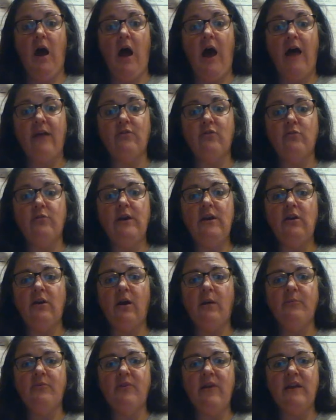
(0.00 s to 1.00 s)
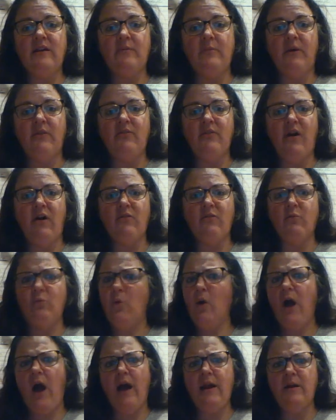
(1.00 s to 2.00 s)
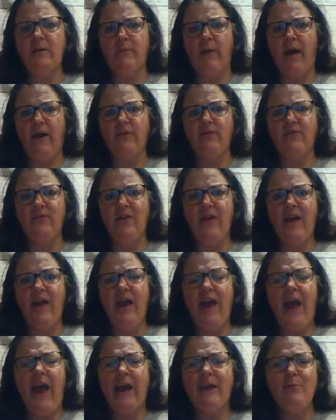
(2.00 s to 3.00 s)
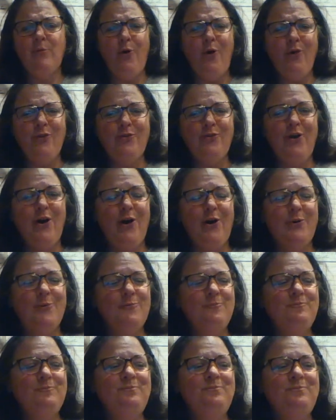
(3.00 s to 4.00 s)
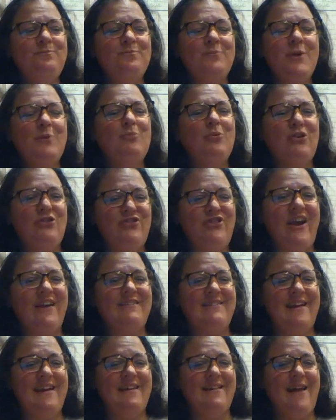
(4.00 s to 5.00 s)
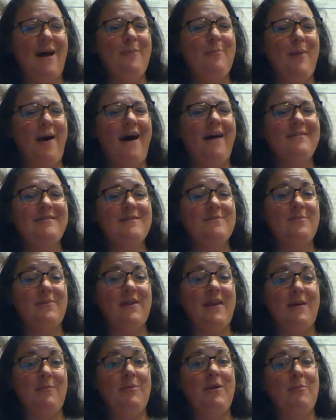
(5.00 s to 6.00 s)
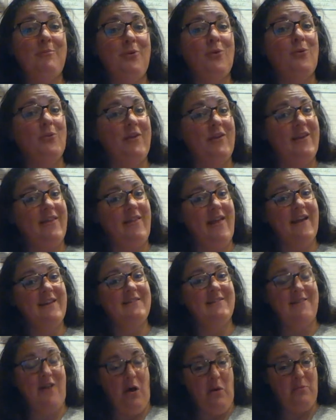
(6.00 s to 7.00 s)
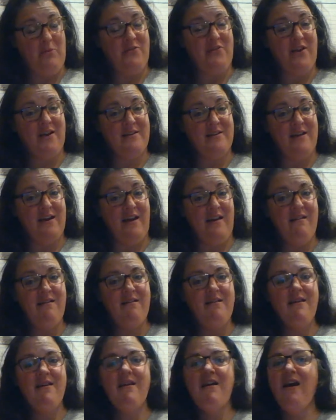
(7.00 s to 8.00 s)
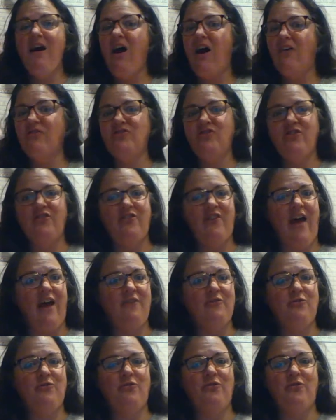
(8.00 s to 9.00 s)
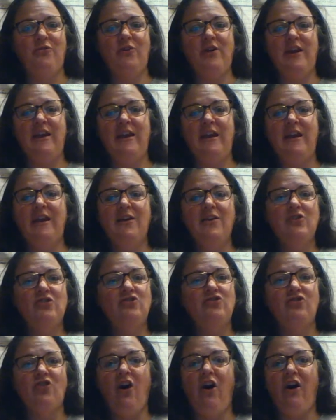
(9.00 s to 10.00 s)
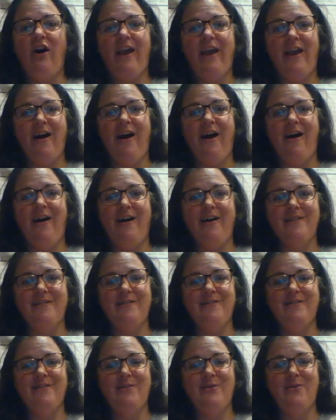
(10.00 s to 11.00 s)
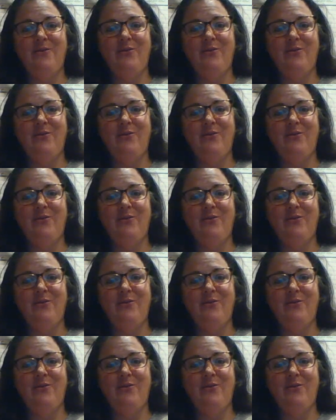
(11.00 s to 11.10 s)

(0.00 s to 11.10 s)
As a reader, I'm saying to myself, what kind of mess? And I'm also projecting that possibly people really liked Salma's idea of just that free drawing onto